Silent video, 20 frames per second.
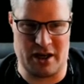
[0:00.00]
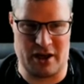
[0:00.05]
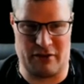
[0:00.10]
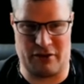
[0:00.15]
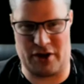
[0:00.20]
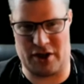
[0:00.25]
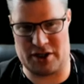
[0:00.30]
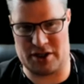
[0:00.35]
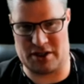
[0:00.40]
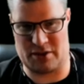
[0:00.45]

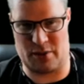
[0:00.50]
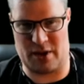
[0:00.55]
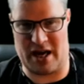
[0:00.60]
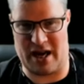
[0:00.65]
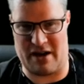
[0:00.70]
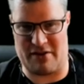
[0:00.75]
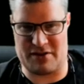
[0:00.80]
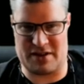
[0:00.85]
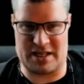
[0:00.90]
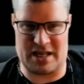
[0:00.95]
First, we
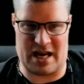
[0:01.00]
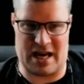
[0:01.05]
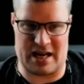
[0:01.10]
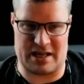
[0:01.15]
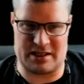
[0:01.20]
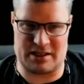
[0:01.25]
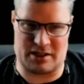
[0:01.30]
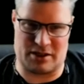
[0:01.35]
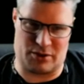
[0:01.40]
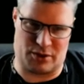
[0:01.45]
have
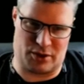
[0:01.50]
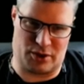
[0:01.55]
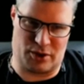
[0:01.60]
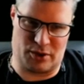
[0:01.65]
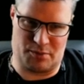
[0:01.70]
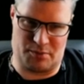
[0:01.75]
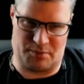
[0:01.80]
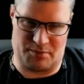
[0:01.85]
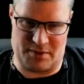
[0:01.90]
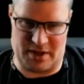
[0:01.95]
cat
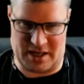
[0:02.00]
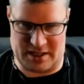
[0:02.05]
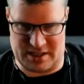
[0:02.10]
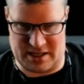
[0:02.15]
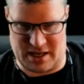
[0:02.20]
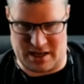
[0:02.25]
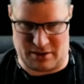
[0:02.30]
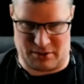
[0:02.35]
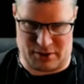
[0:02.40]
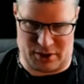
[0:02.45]
group,
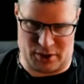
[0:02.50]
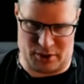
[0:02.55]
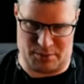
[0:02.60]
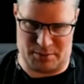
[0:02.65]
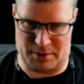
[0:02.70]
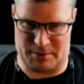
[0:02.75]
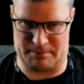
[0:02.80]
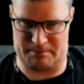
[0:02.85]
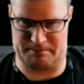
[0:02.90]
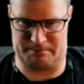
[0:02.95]
C group,